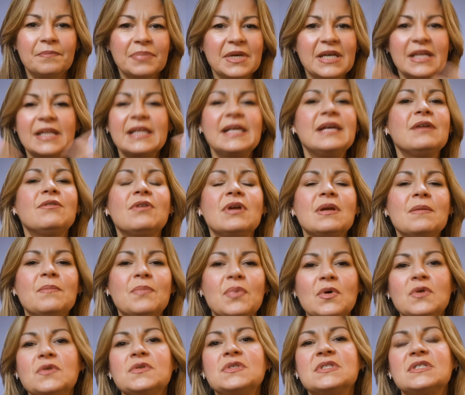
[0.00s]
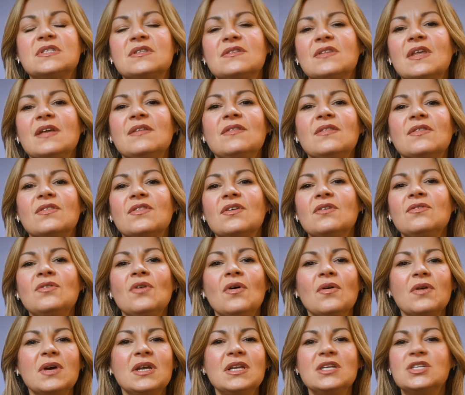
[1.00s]
clearing boost, then they're
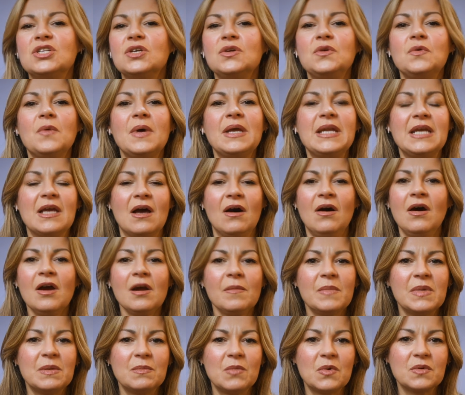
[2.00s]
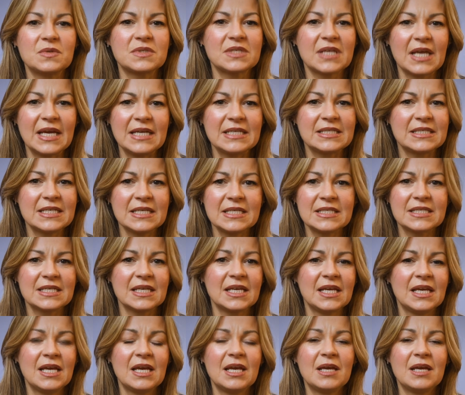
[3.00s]
not going to do you any harm in most cases,